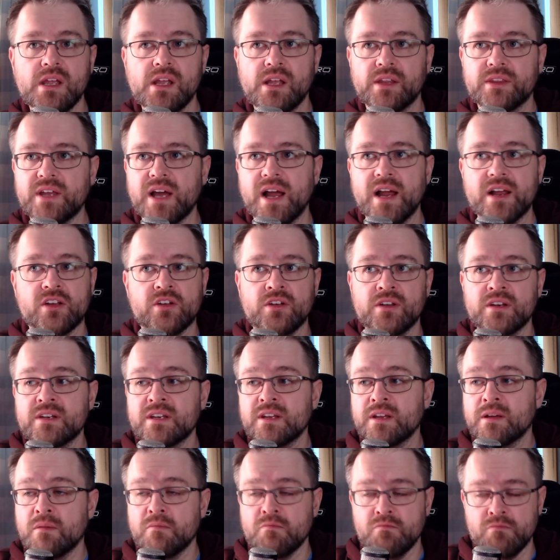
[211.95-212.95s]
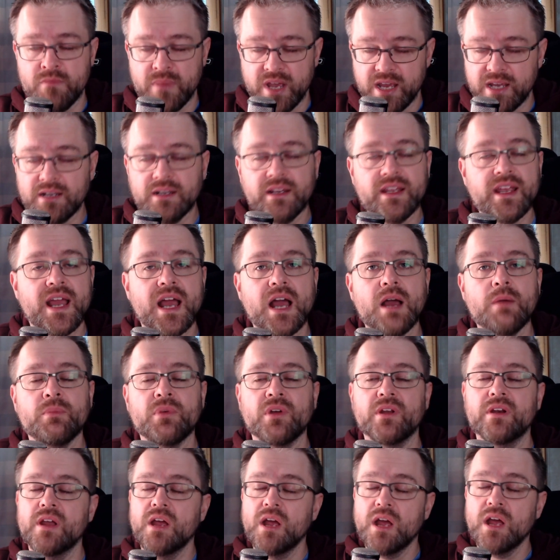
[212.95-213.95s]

that could mainly happen.